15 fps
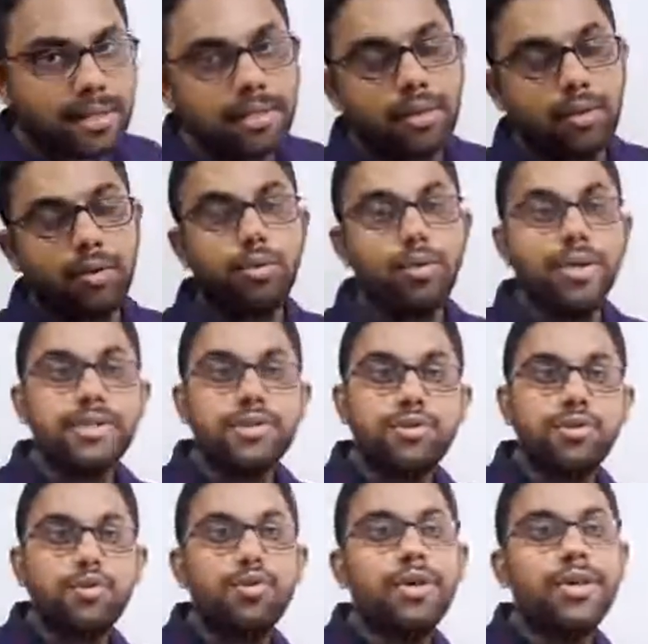who is
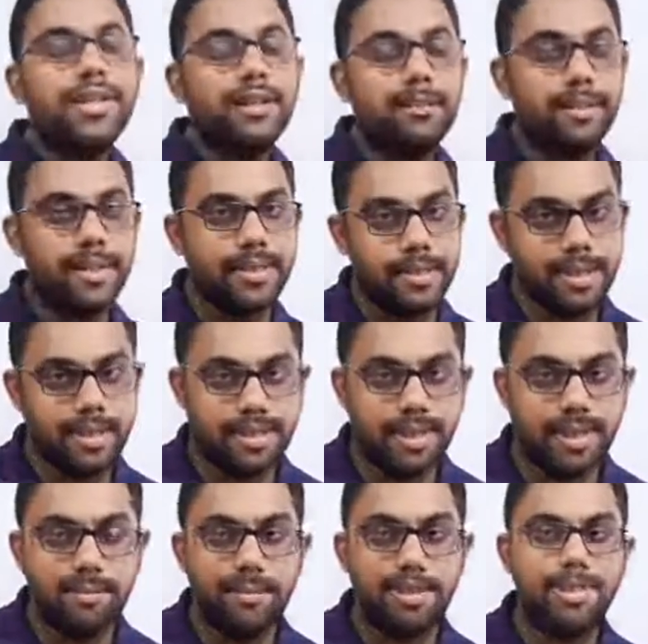doing the business. That
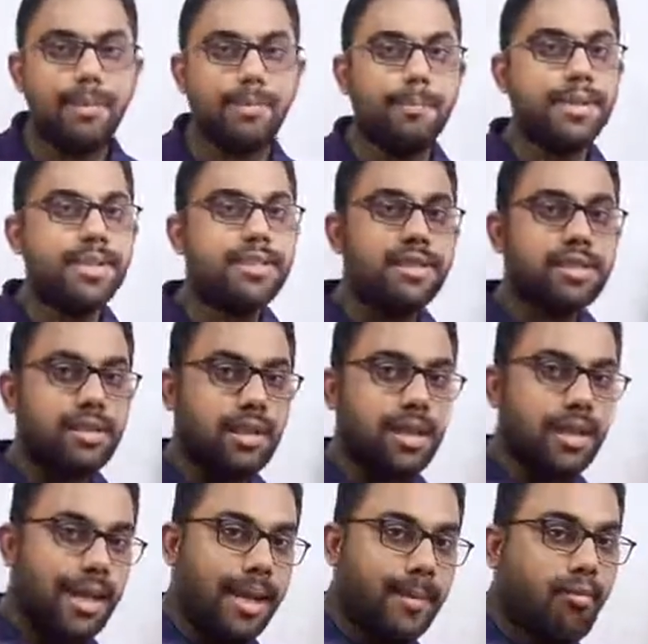means the
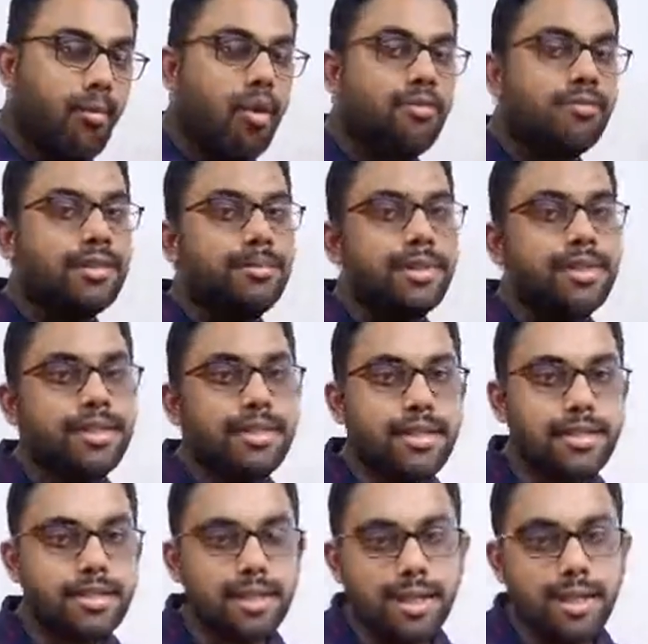name of the
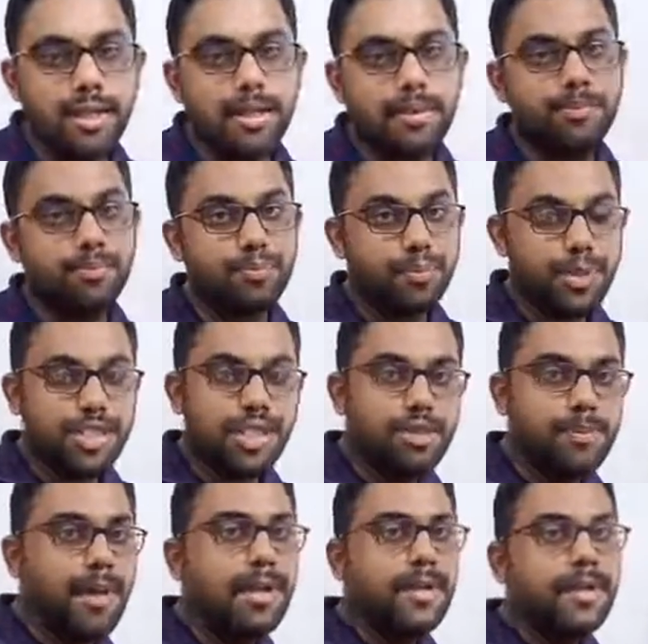businessman
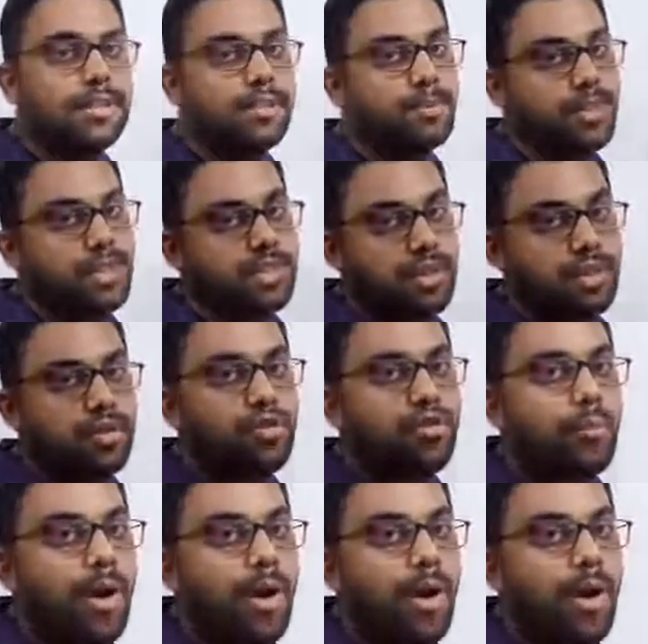is Mr. Kumar